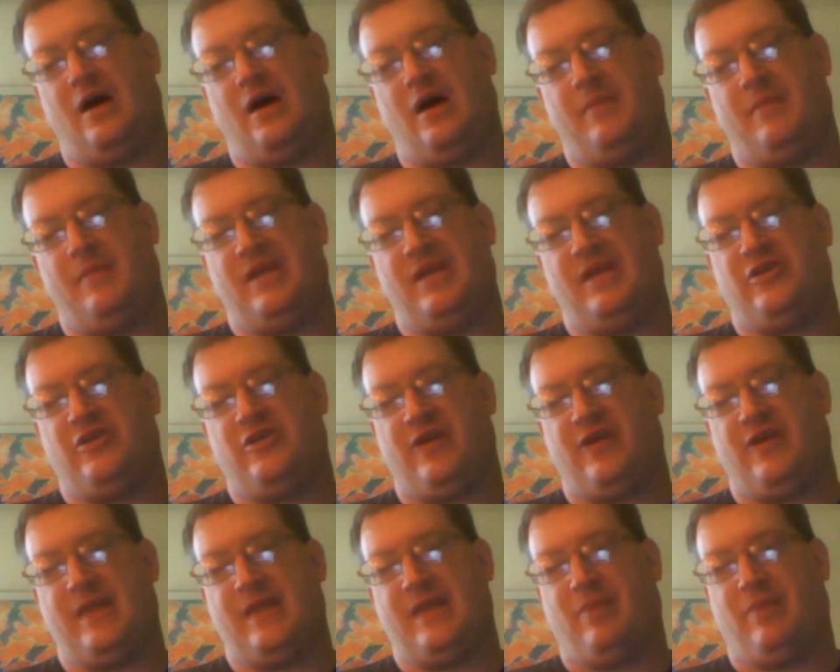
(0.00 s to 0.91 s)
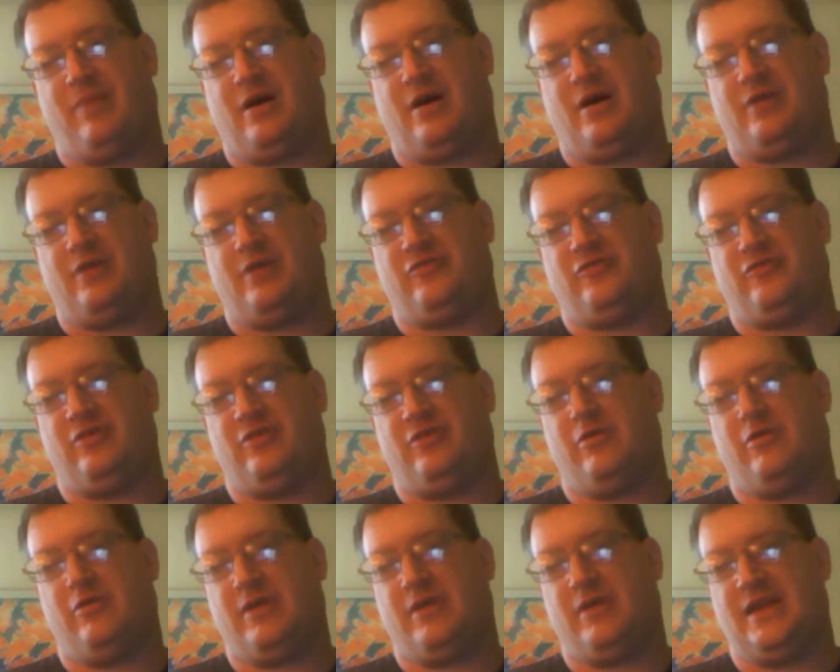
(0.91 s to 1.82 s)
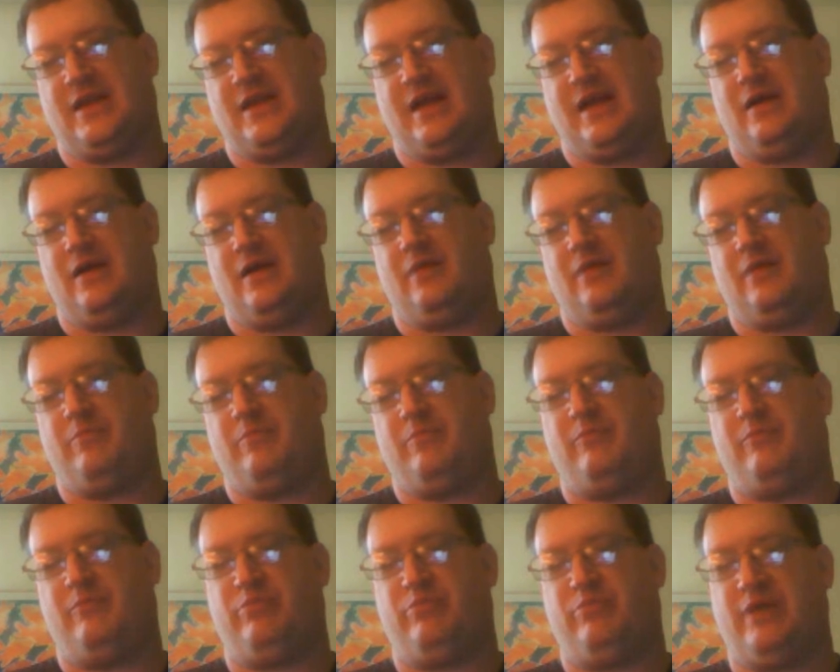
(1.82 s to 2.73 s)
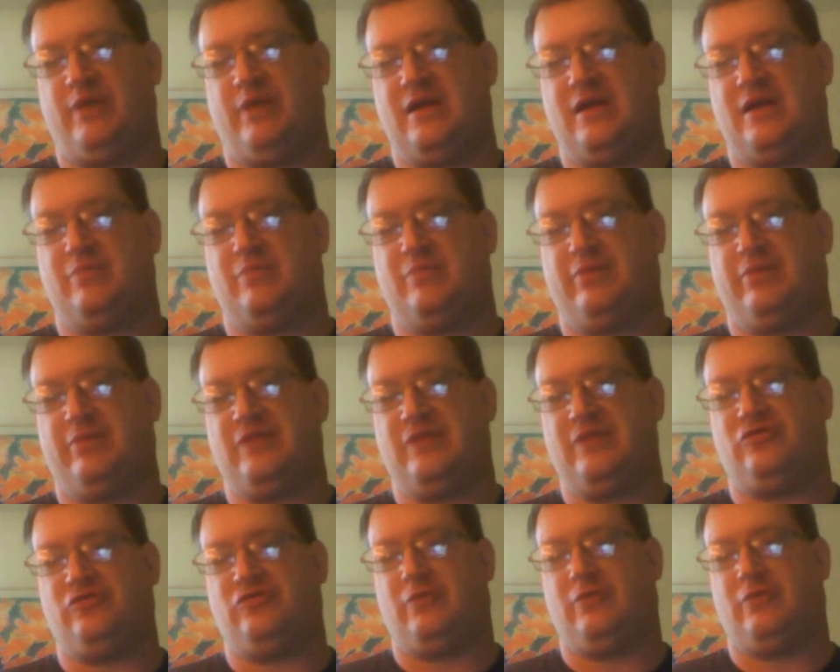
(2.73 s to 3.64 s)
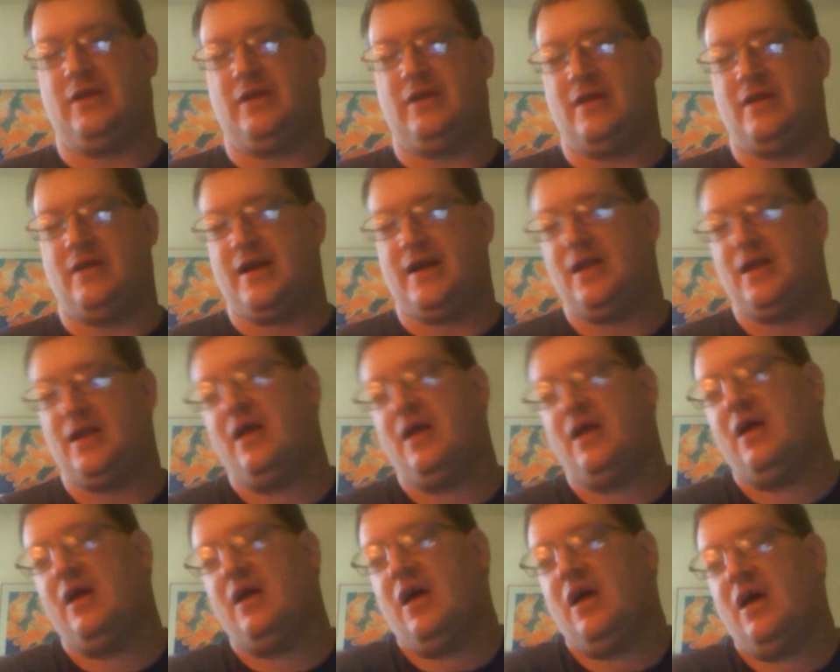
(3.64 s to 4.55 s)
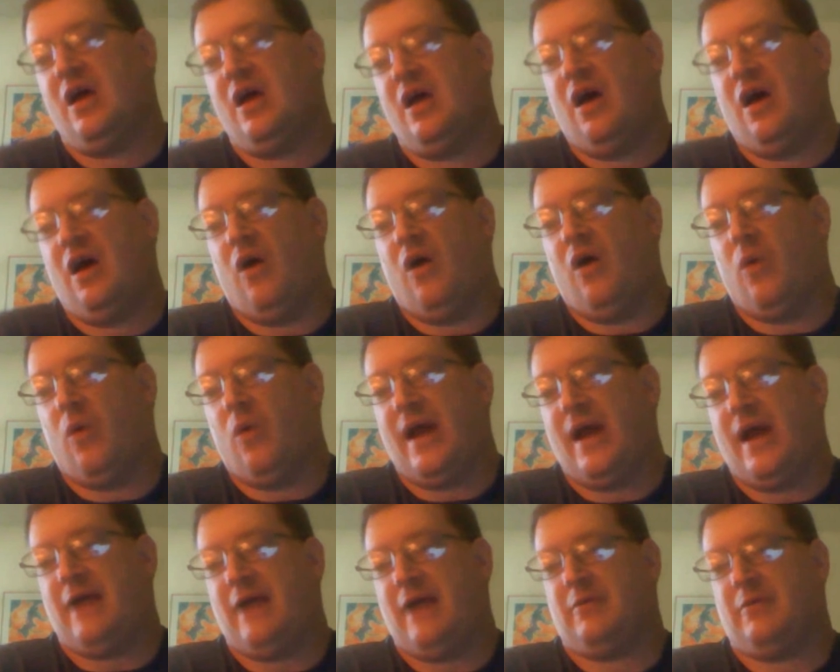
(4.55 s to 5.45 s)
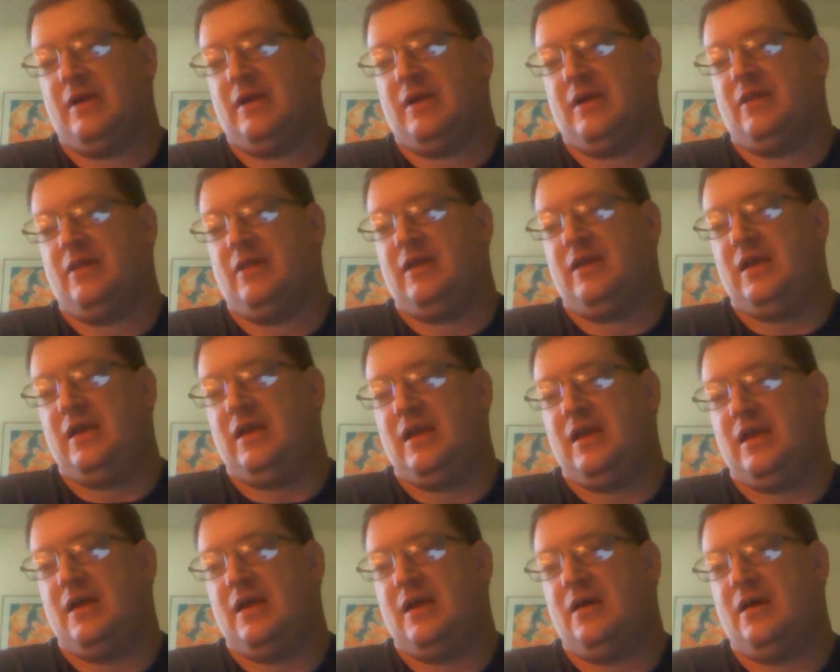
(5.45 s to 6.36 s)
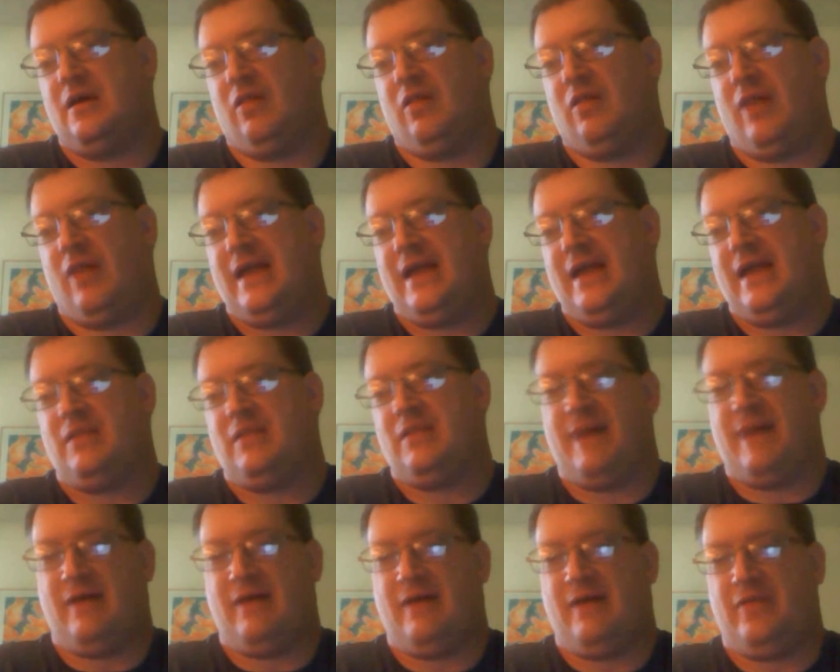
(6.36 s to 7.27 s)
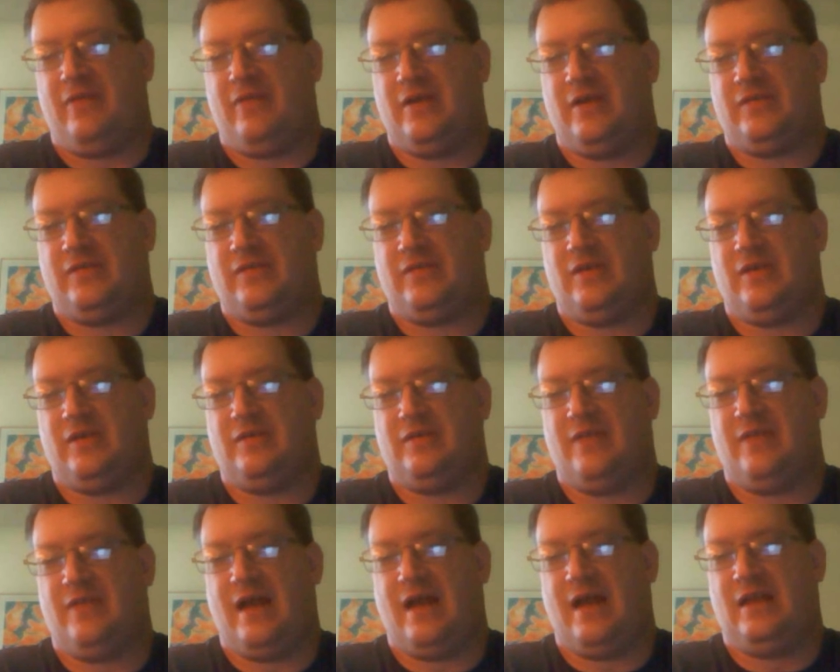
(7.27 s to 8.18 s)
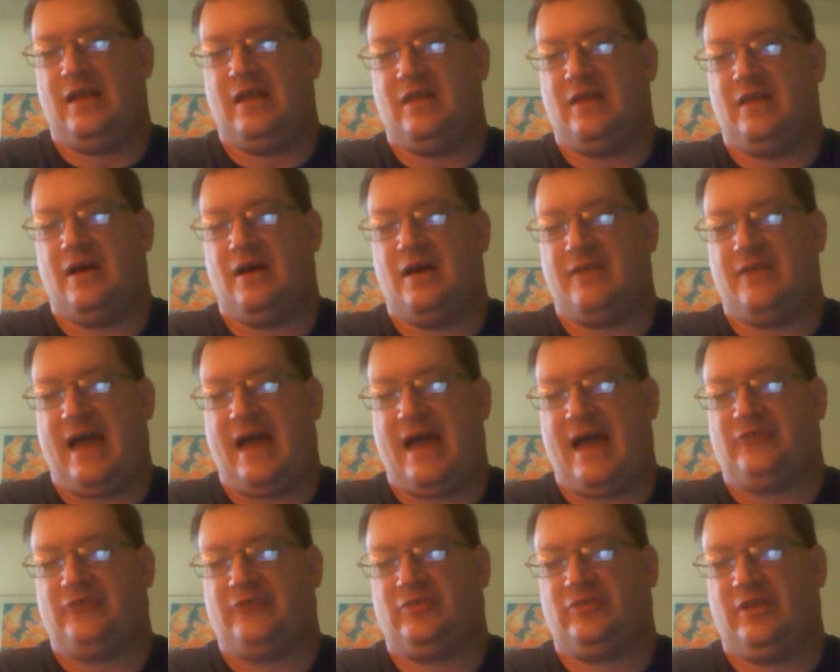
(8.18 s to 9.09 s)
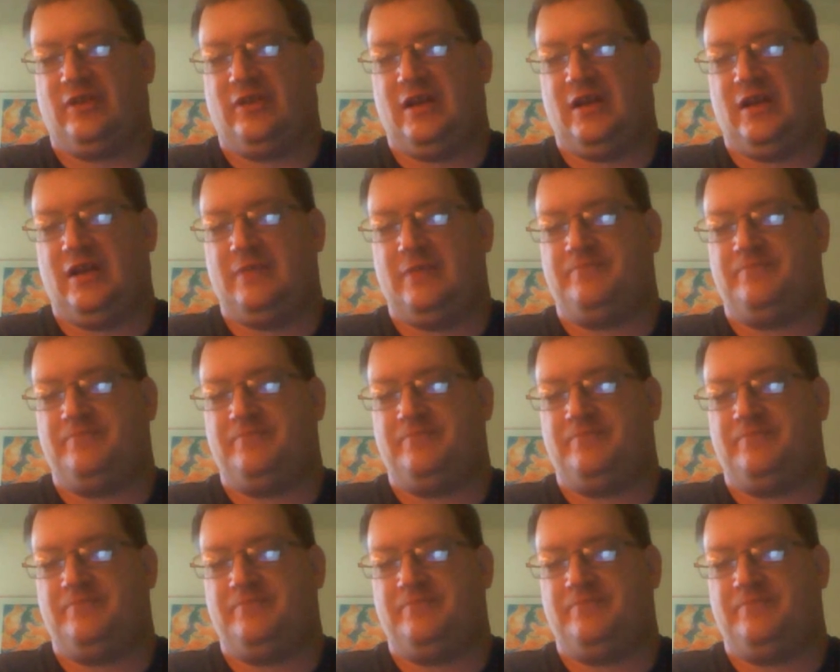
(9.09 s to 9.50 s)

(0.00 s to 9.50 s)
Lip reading: In your 8 parts, you're going to get a pretty complete storyline. What I really liked about this is that it does actually,